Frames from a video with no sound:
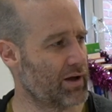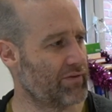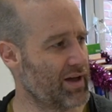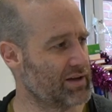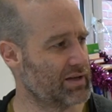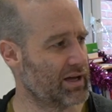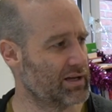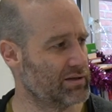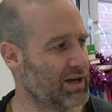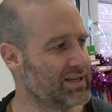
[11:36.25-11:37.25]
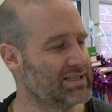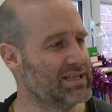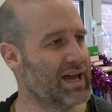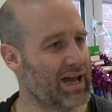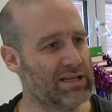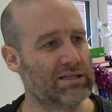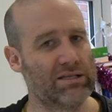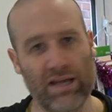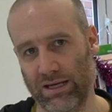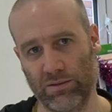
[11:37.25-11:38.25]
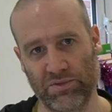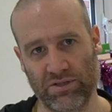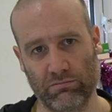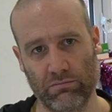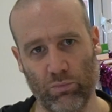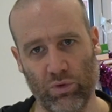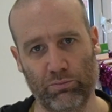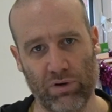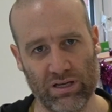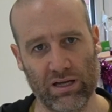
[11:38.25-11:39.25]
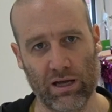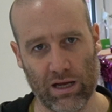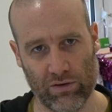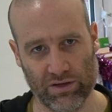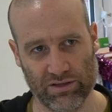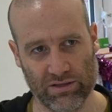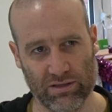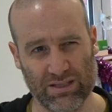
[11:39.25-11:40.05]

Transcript: found 98 names with breaking characters.